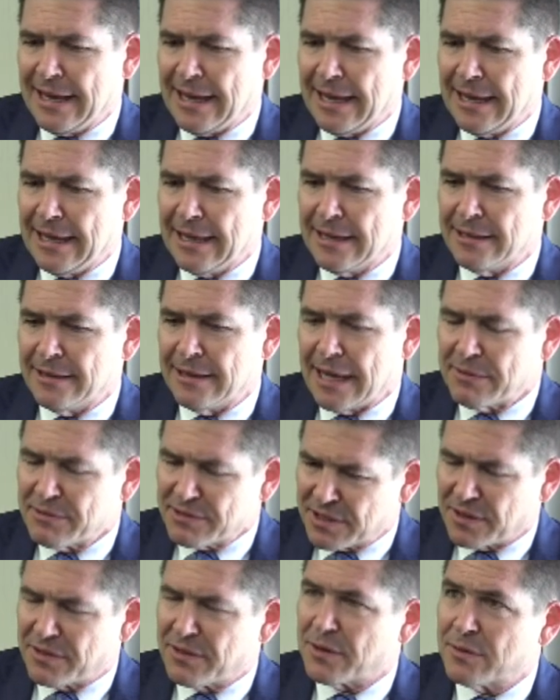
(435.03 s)
And that
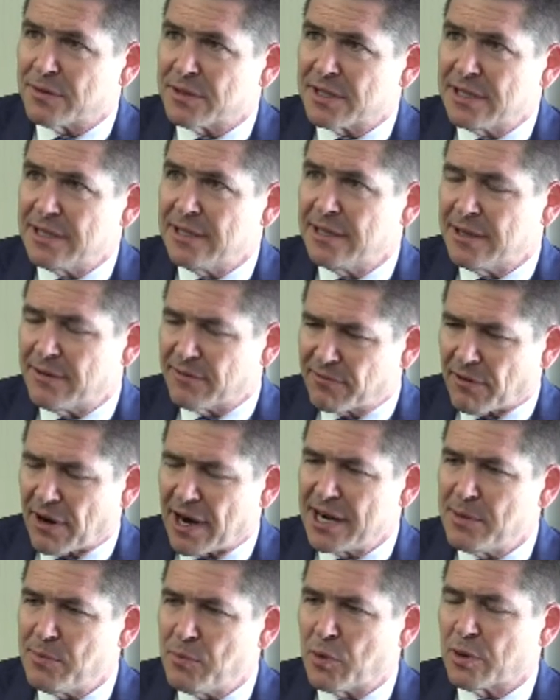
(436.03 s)
was a Thursday. Now
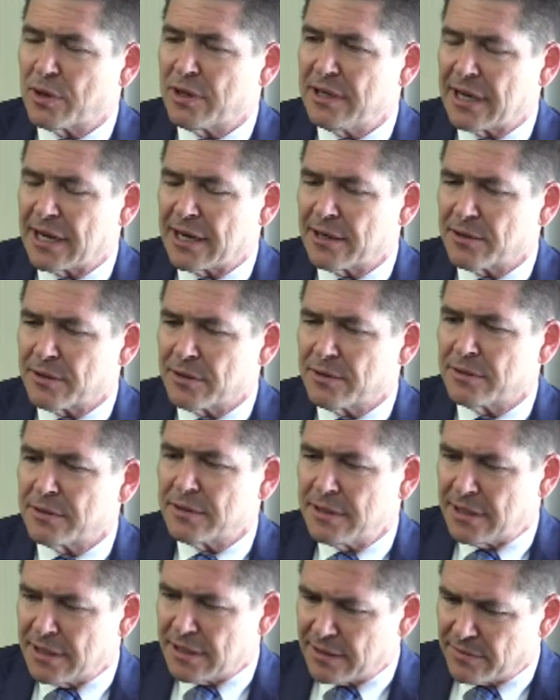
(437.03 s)
Friday morning, I
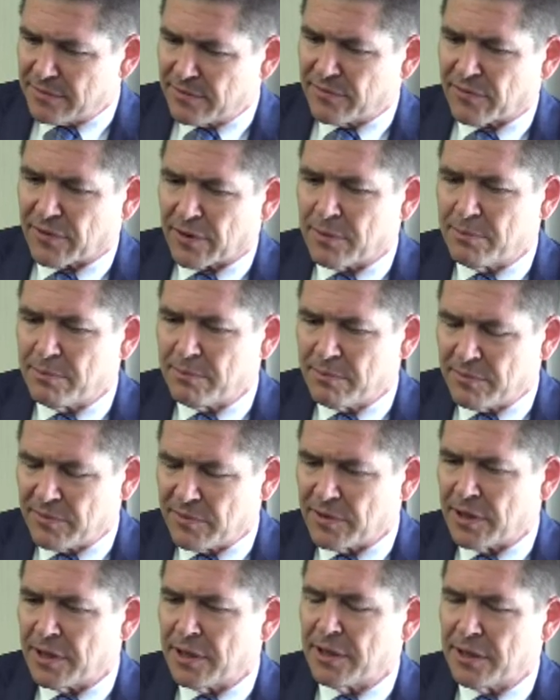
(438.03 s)
heard uh, from
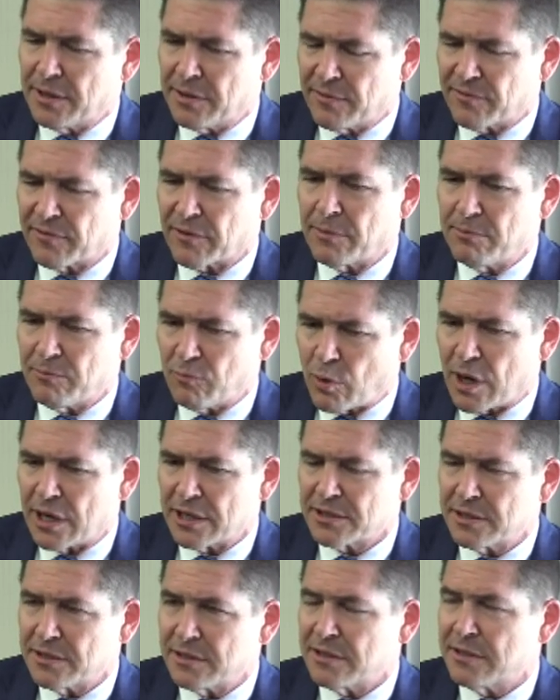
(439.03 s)
uh, from
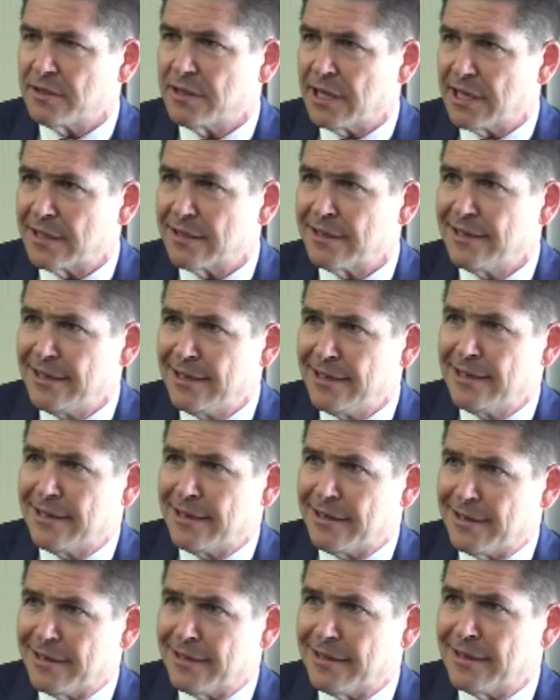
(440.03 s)
Washington that
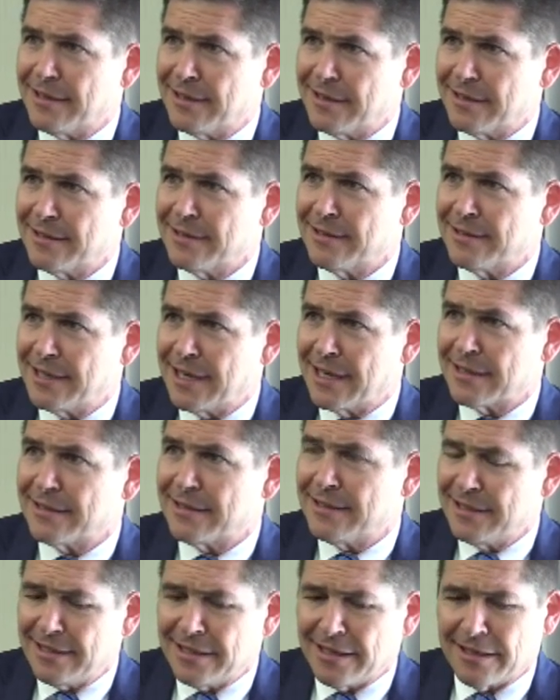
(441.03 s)
uh, that
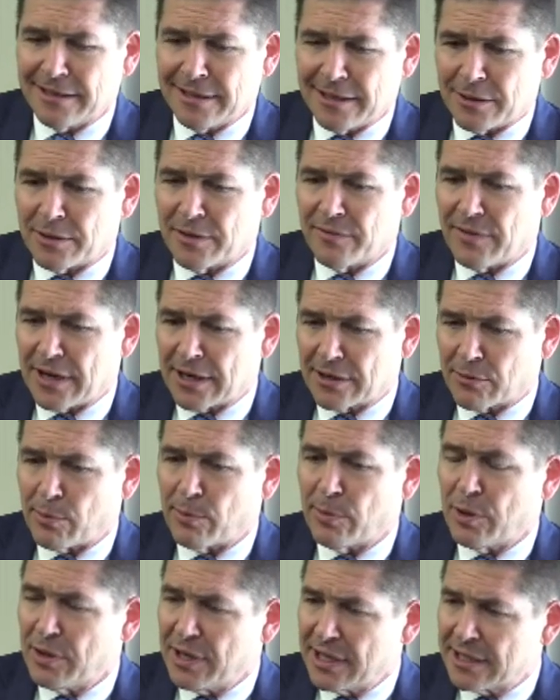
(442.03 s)
the uh, letter of
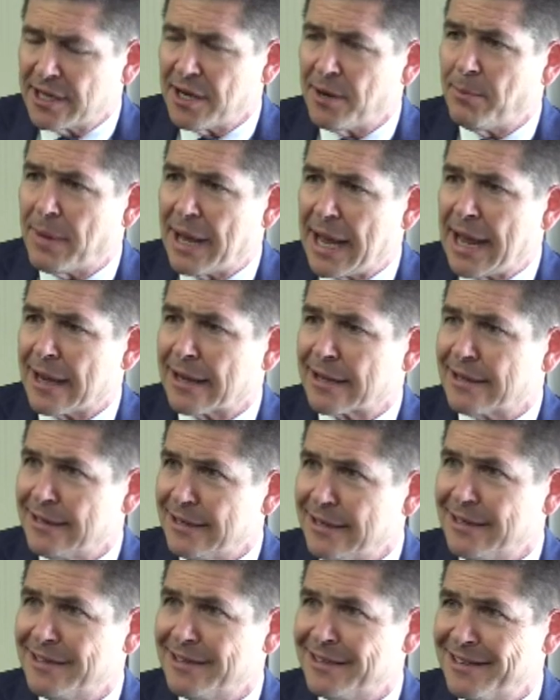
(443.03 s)
agrément had come back
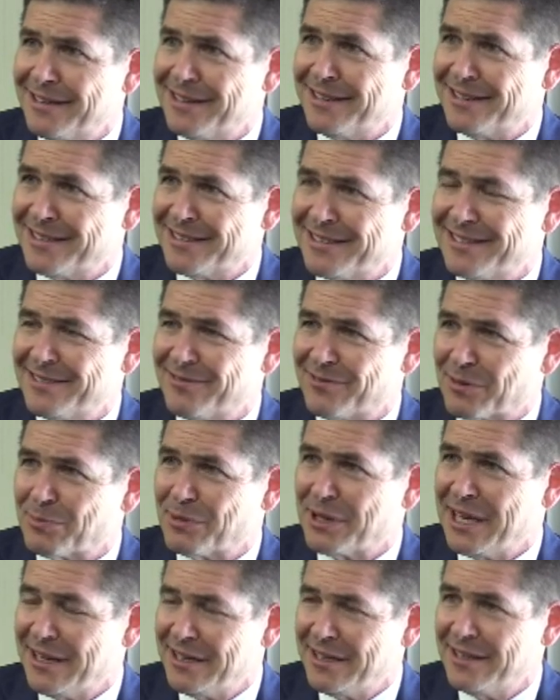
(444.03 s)
in from
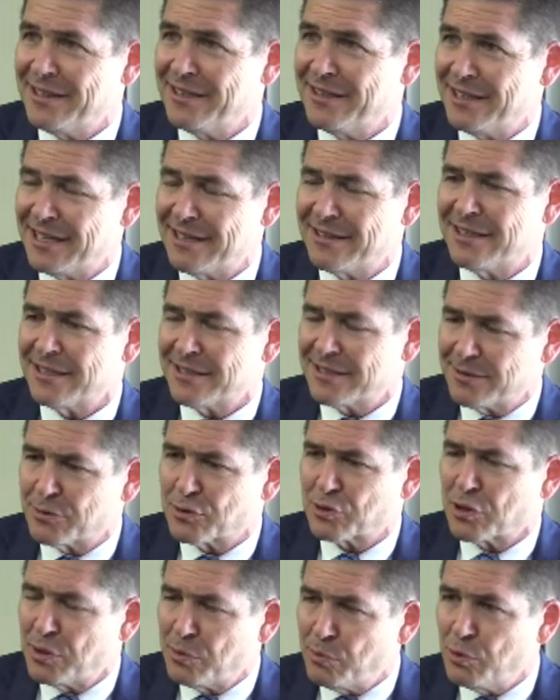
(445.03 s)
Kenya, and that this
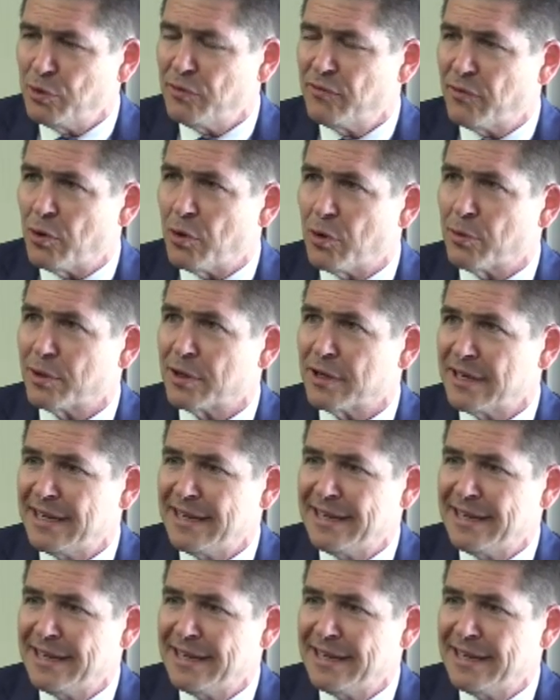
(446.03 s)
was going to move forward.